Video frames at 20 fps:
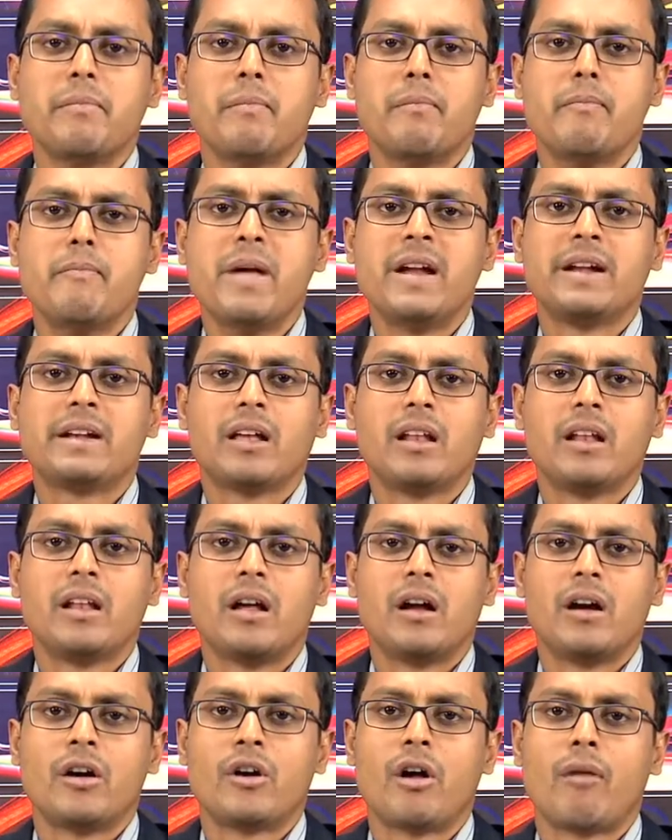metal
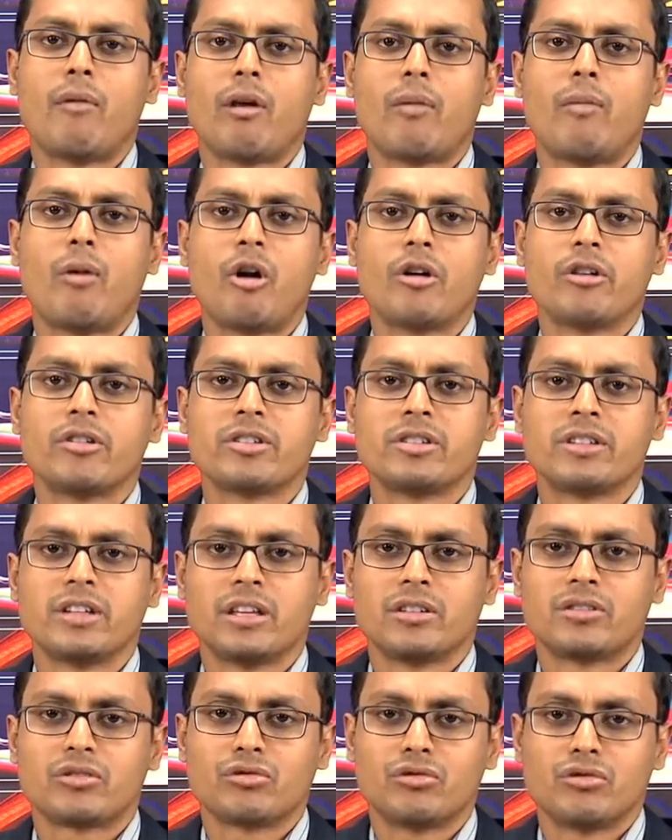double bond
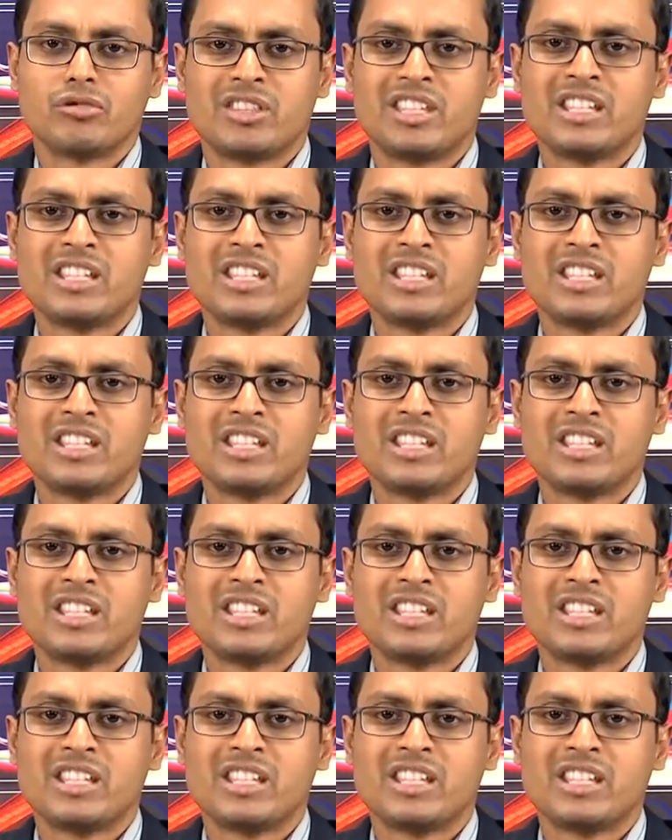CH2.